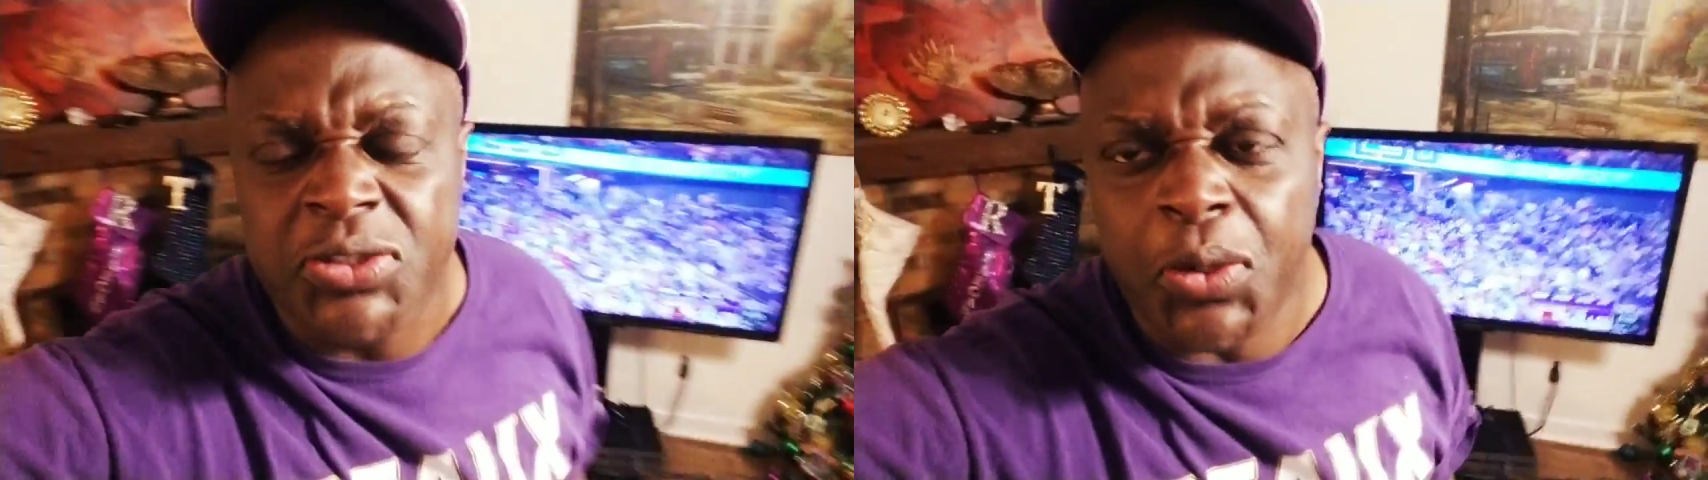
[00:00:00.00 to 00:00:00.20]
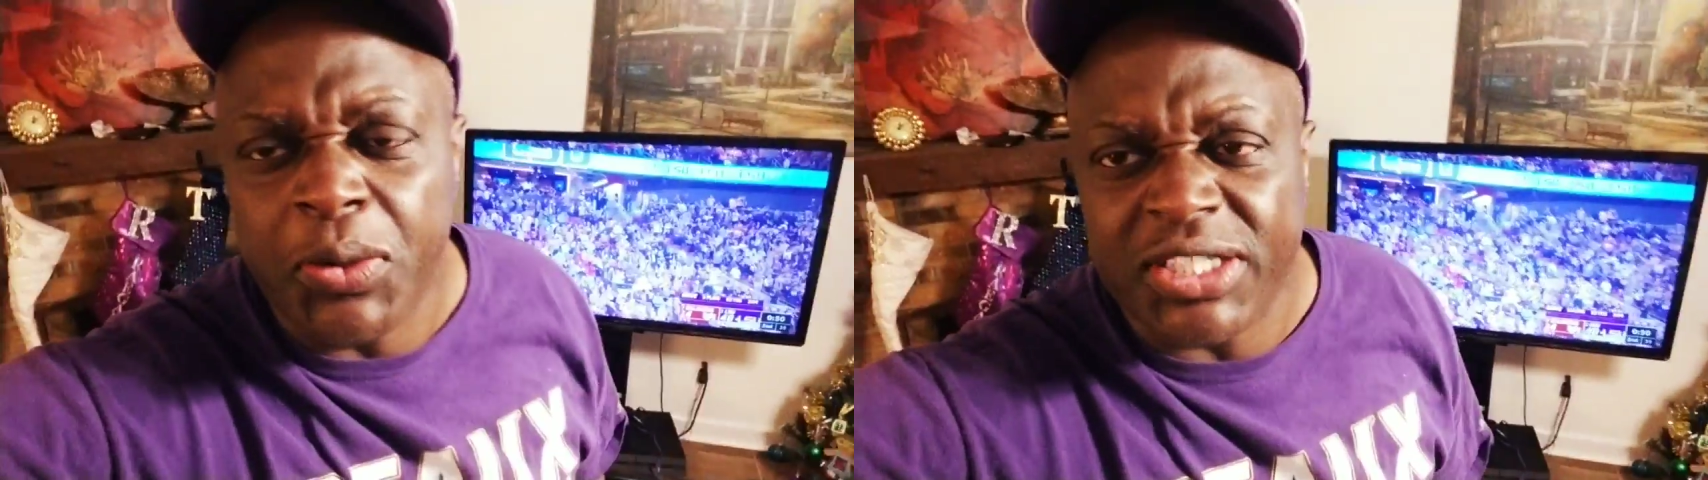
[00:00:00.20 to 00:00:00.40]
want to
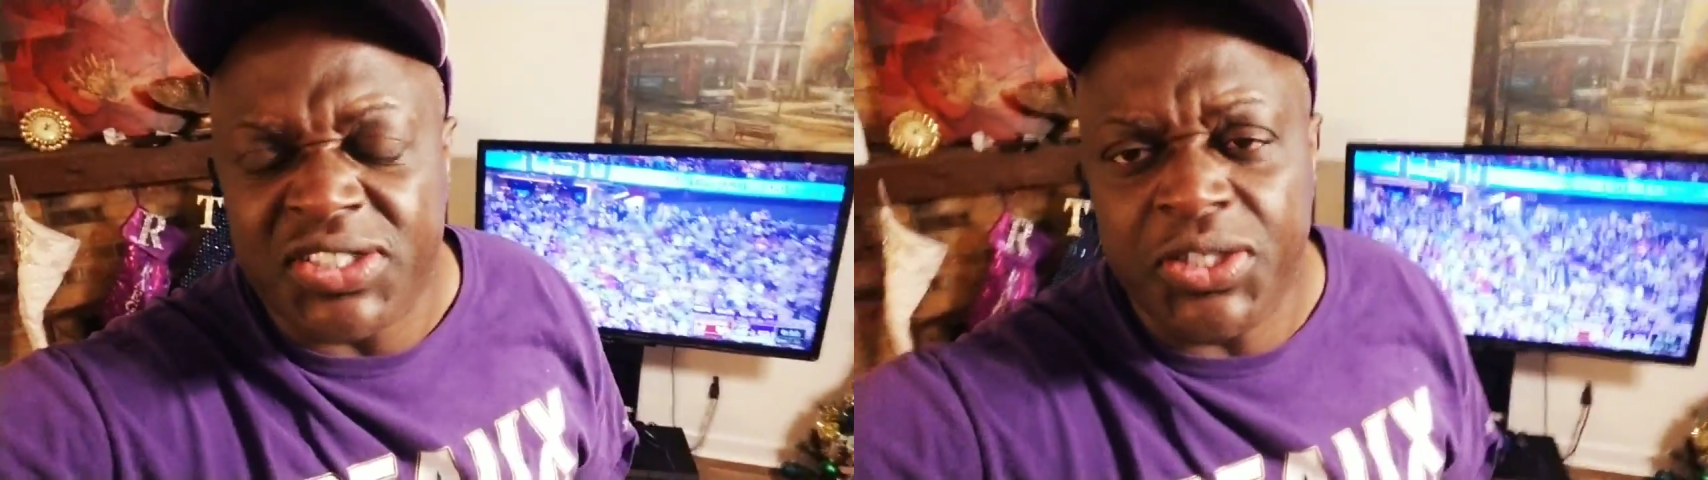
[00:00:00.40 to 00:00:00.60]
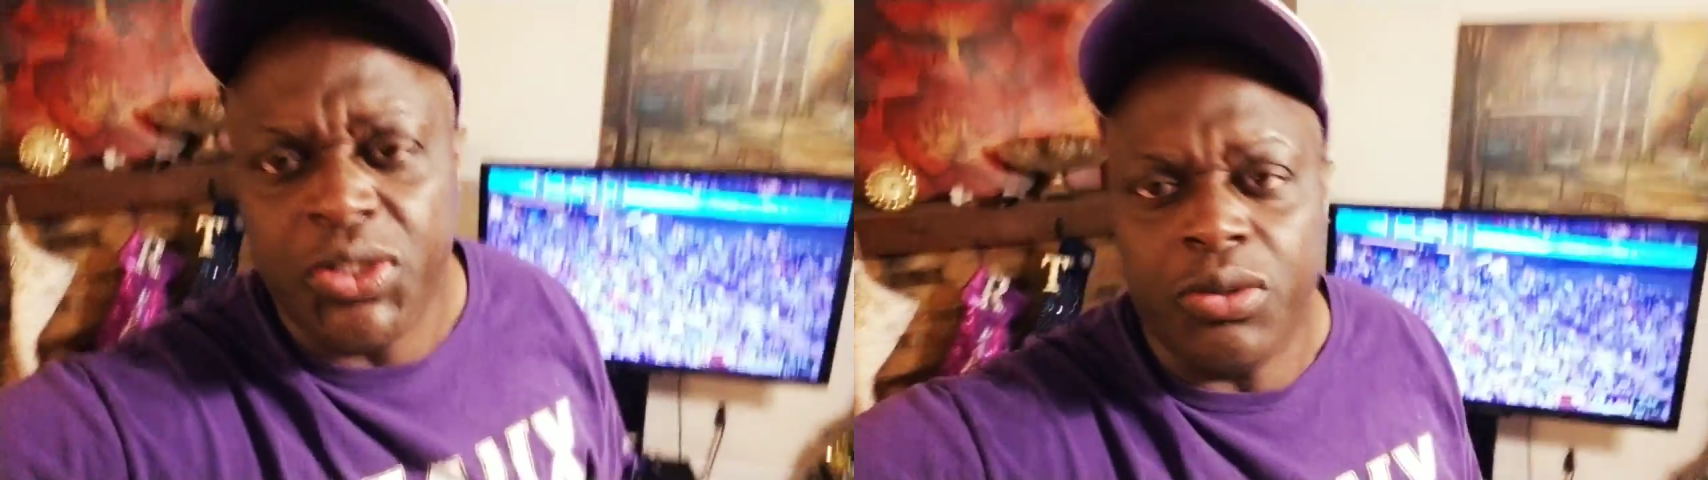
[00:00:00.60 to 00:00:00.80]
do this to
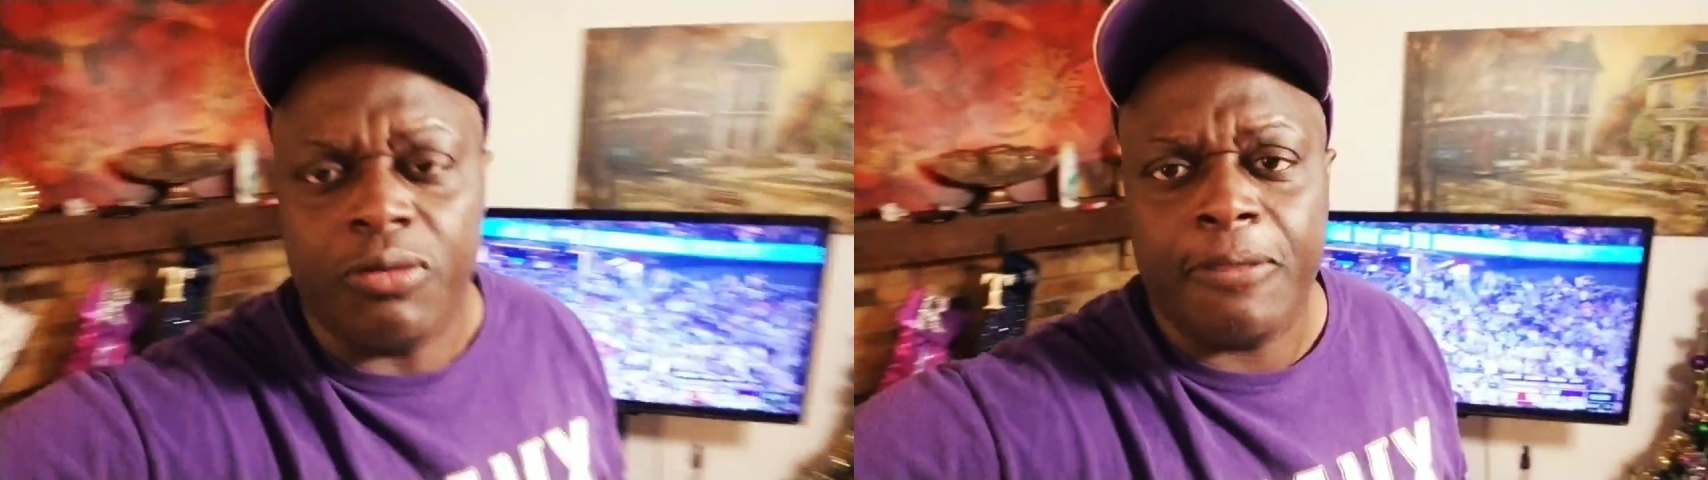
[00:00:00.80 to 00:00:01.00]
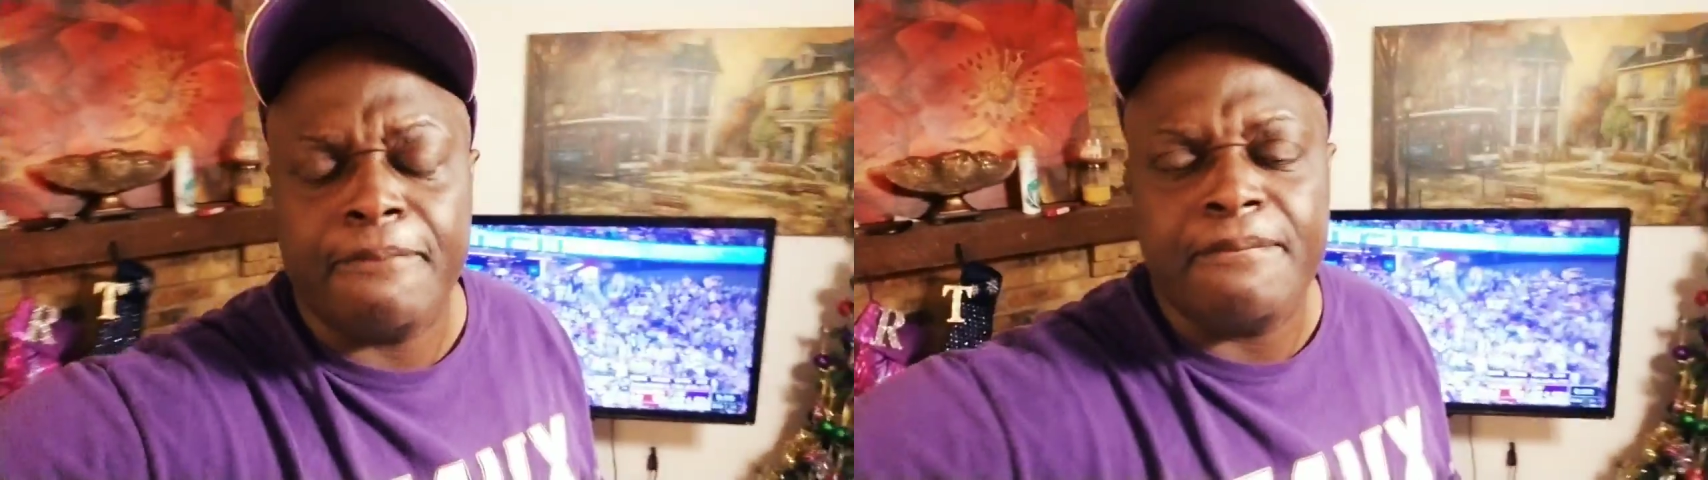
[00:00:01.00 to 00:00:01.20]
you.
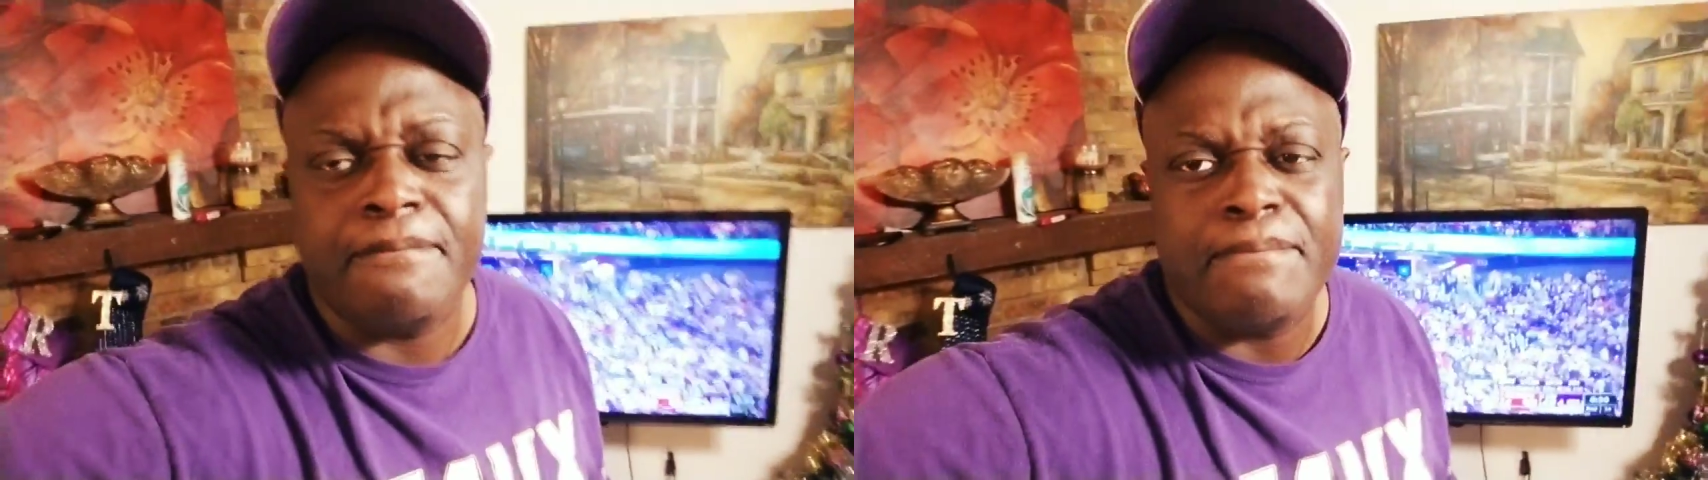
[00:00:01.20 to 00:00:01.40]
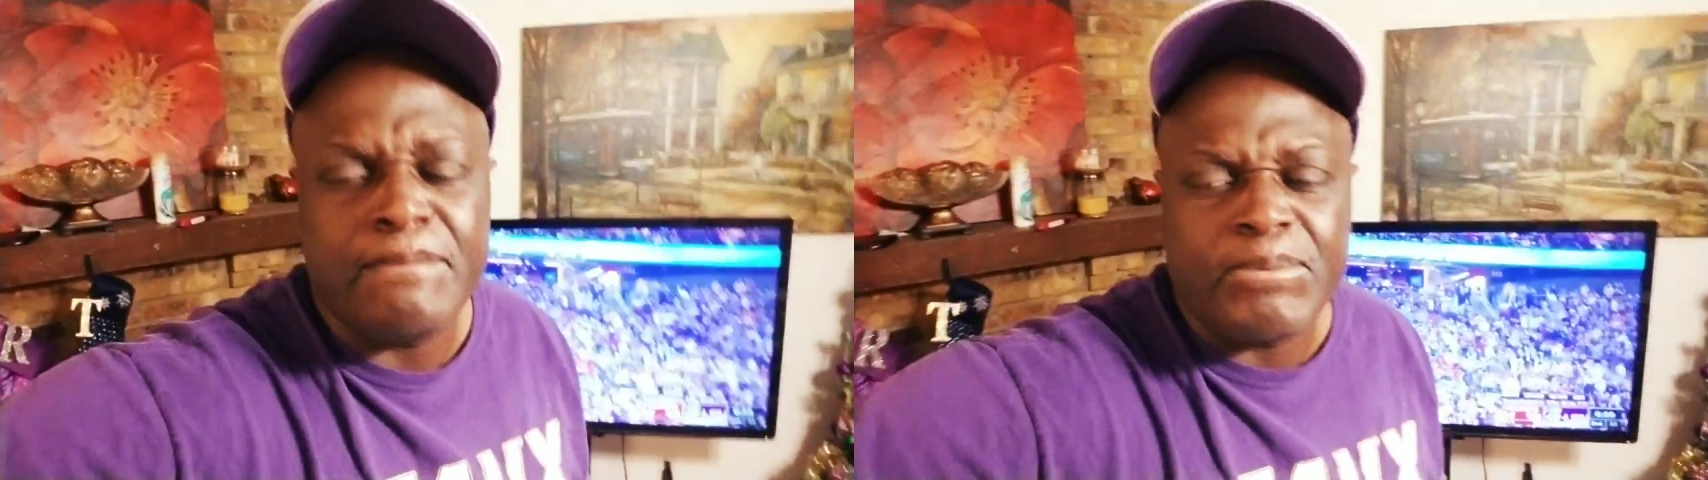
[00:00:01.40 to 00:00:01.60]

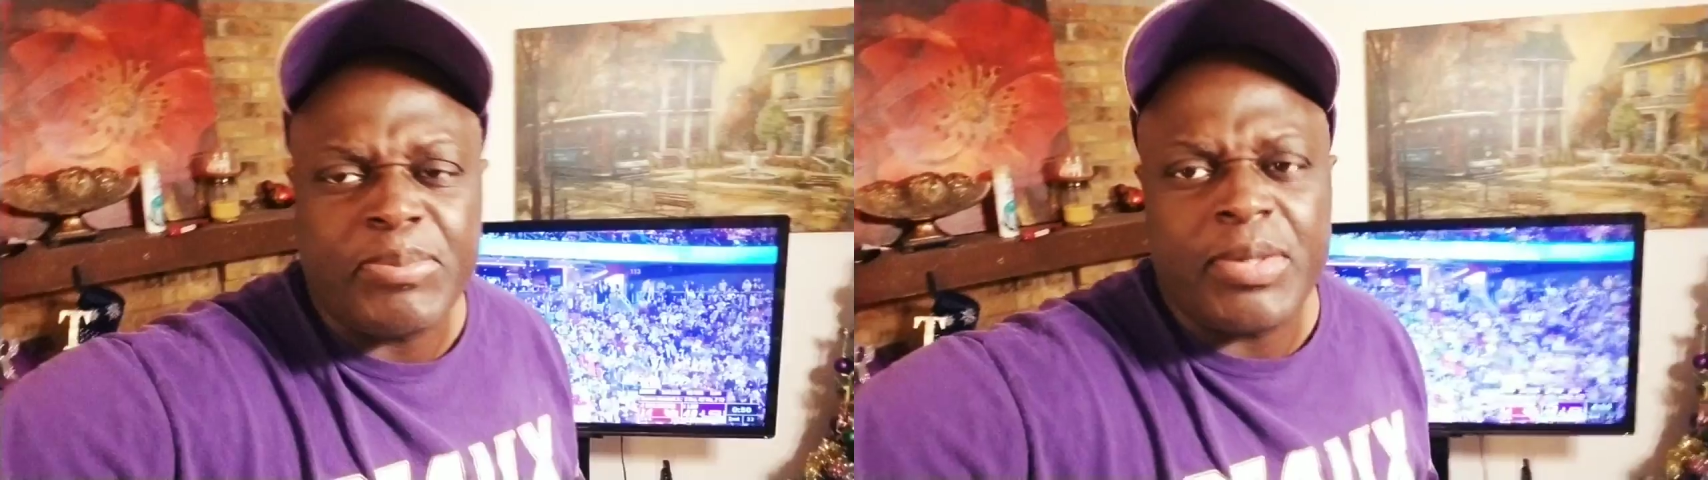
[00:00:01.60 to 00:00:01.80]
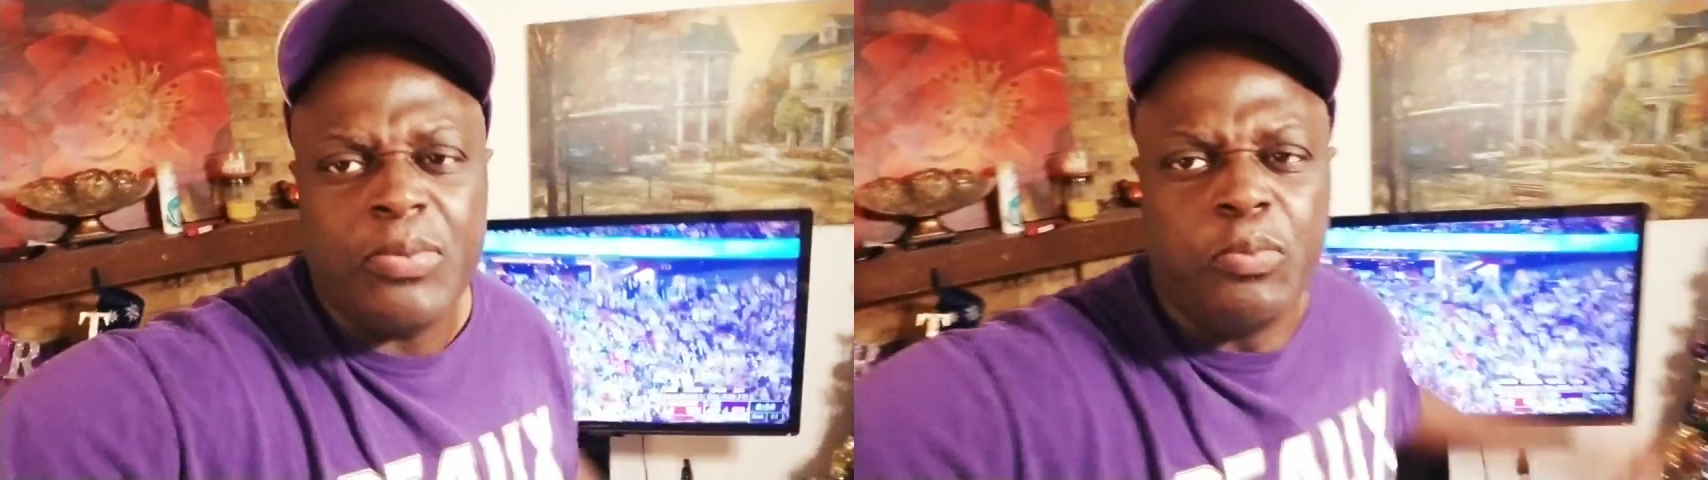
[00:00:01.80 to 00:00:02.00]

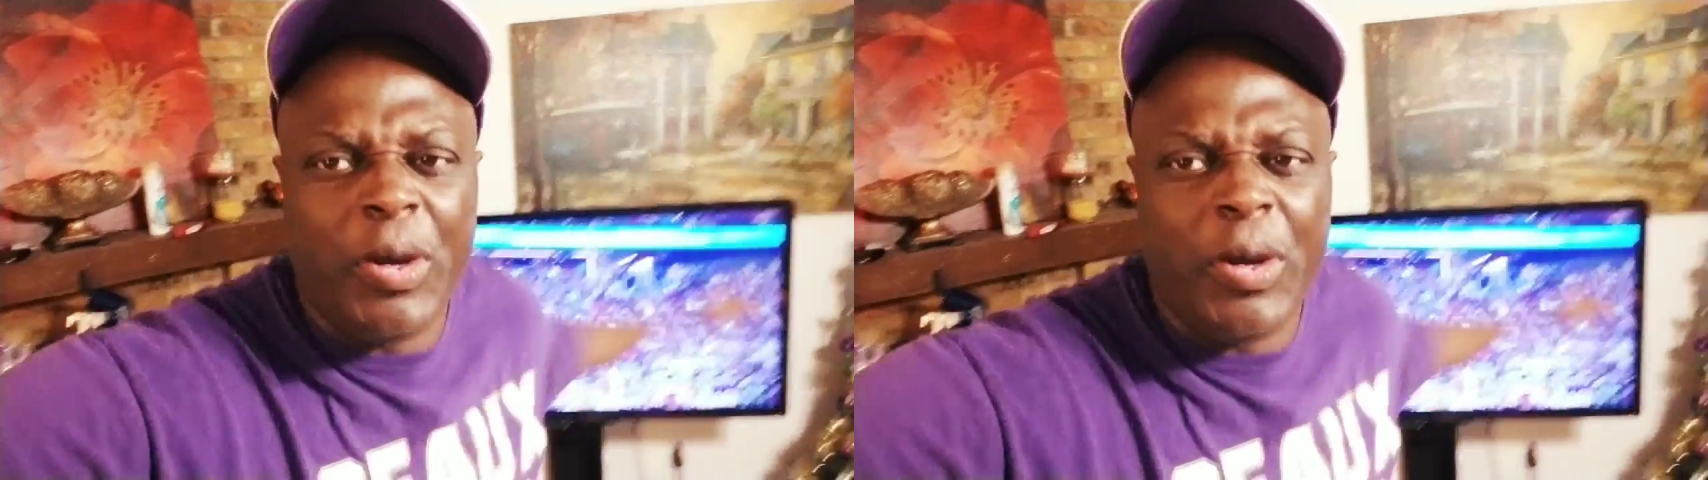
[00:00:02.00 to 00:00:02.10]
We